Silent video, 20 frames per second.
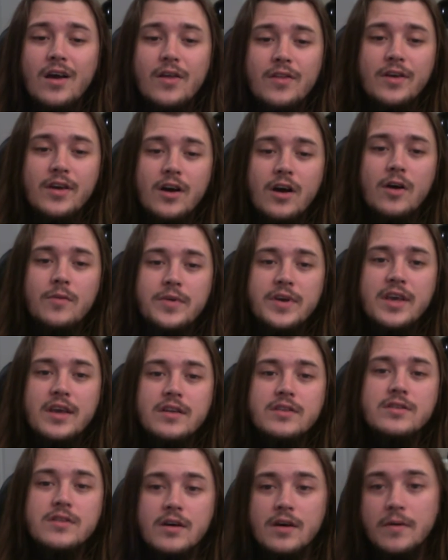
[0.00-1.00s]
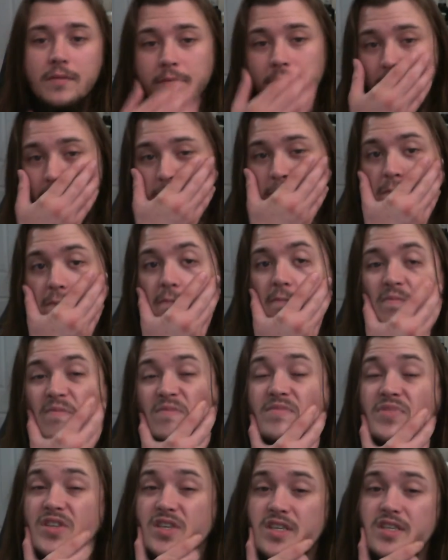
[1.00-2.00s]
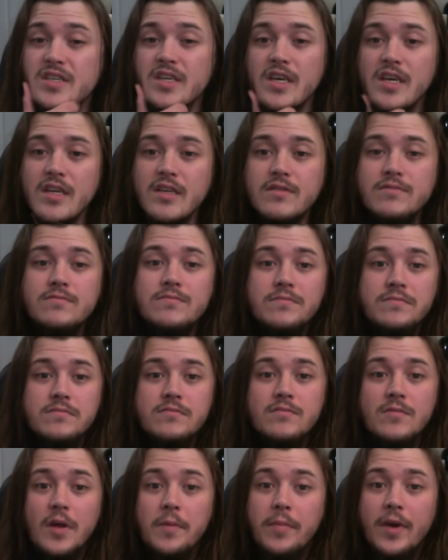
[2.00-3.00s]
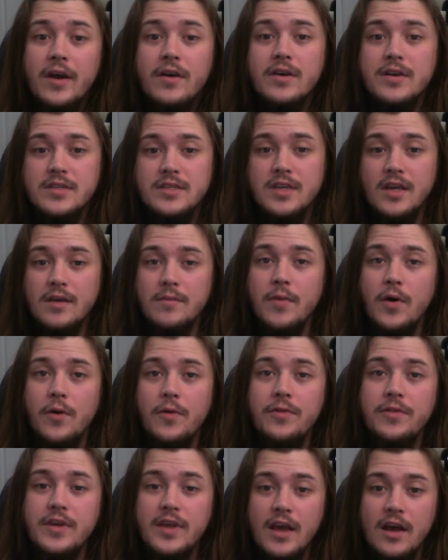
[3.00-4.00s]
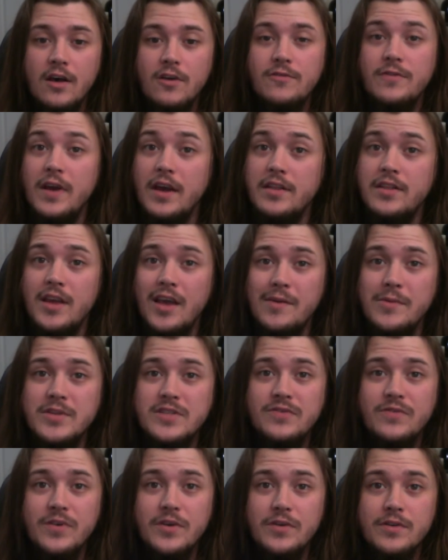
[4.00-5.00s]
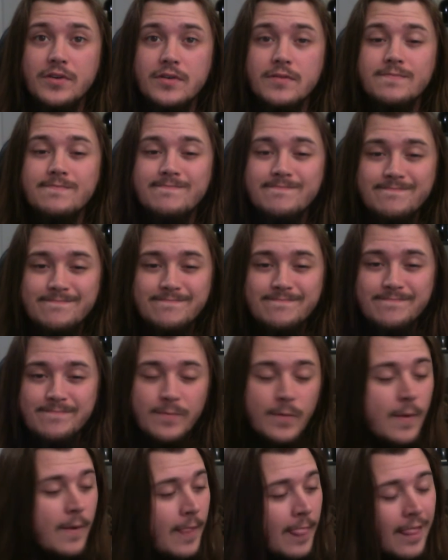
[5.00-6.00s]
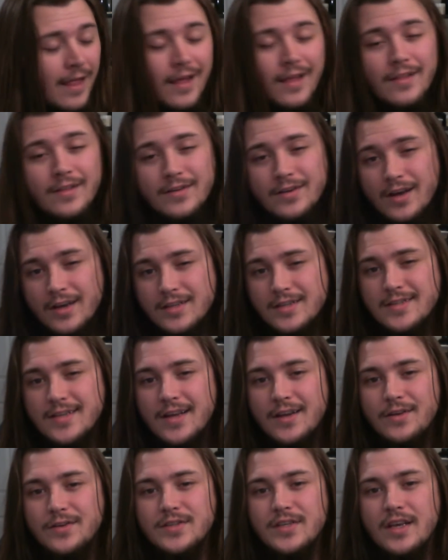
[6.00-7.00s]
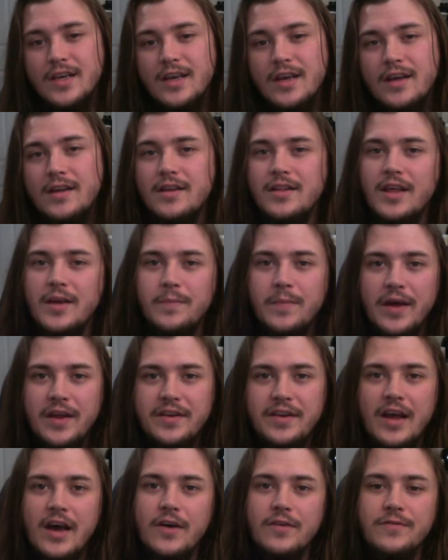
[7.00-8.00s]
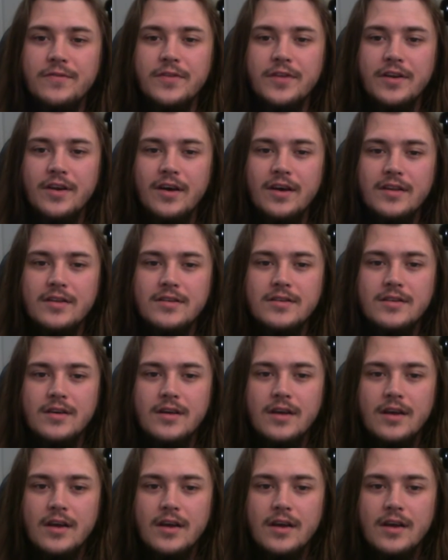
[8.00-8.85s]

They all begin to succeed in embarrassing both the elf and the Emmons Fielder. The night settles in and they bed down for the night.